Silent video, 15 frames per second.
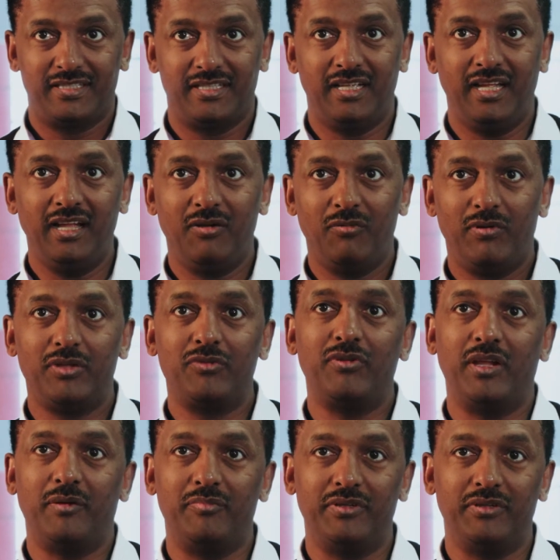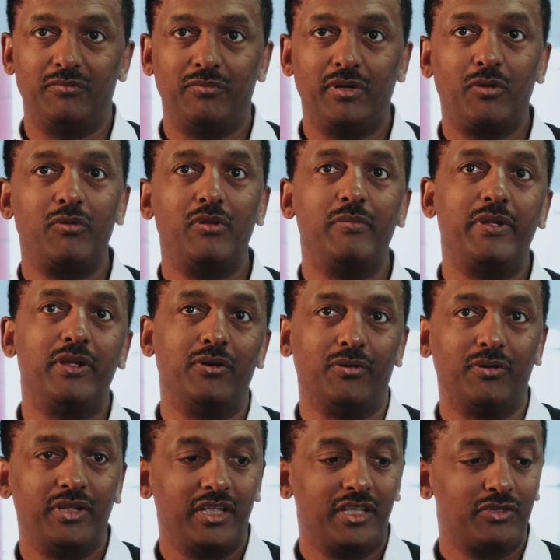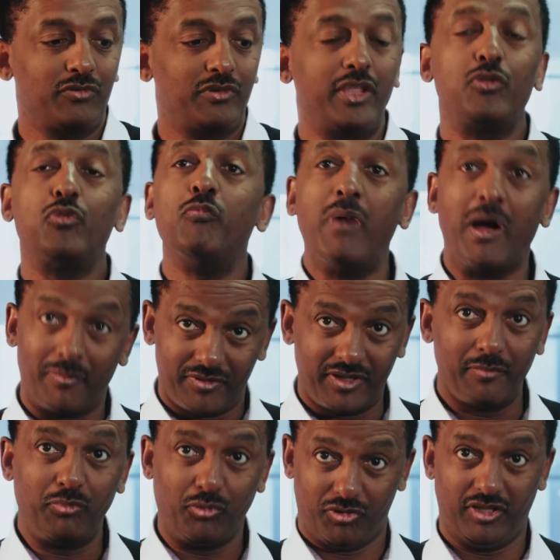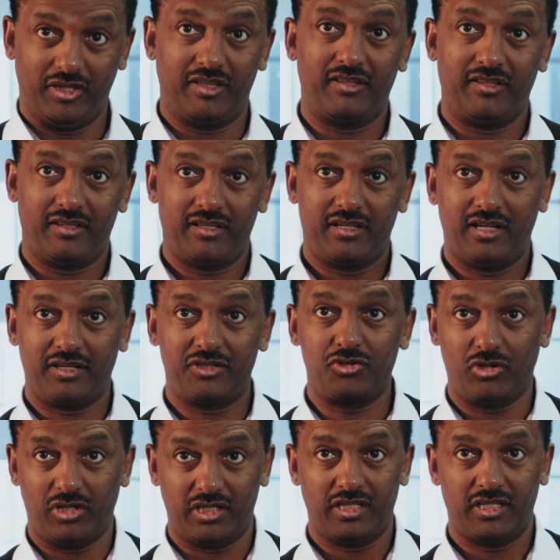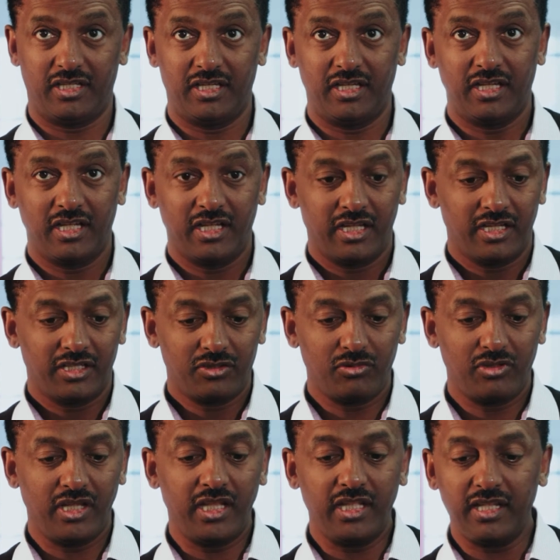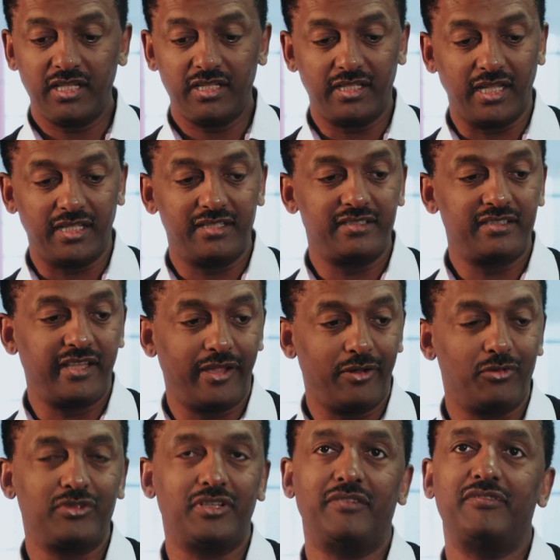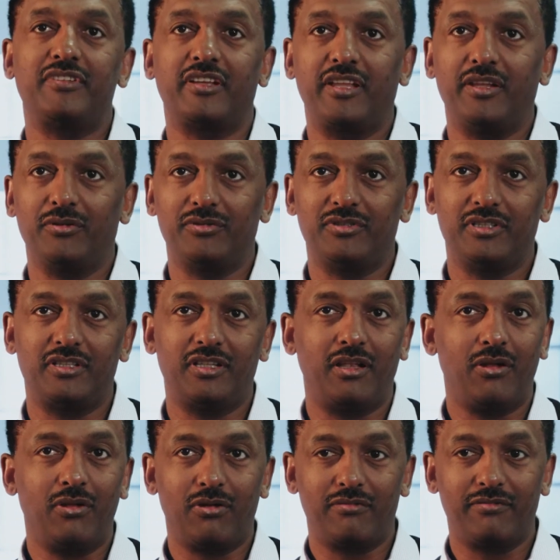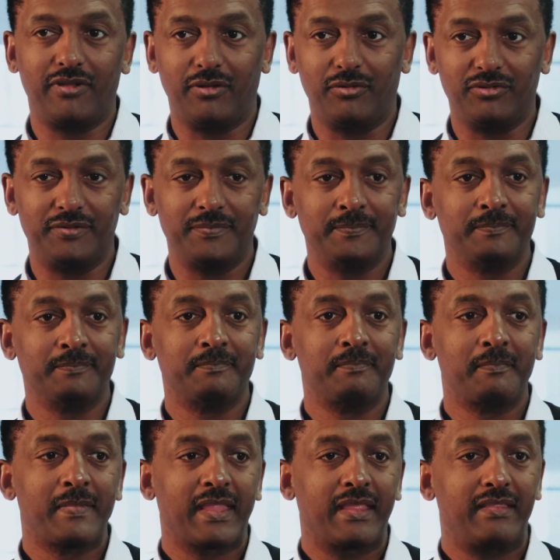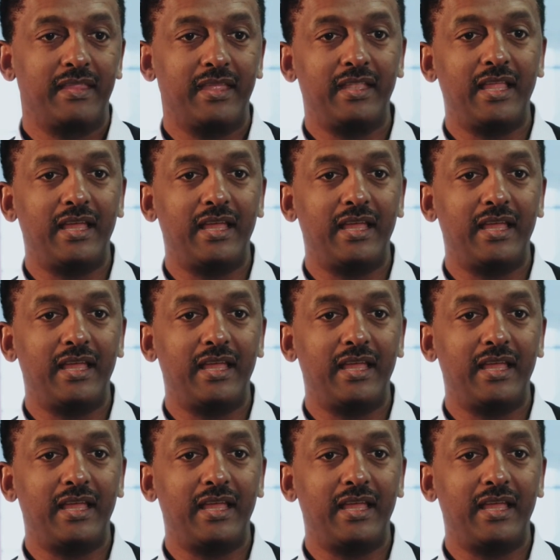Yeah, what would happen? Where will we go? So they do map, they put it actually. So then that is chaos after chaos. It's a lot of chaos. Then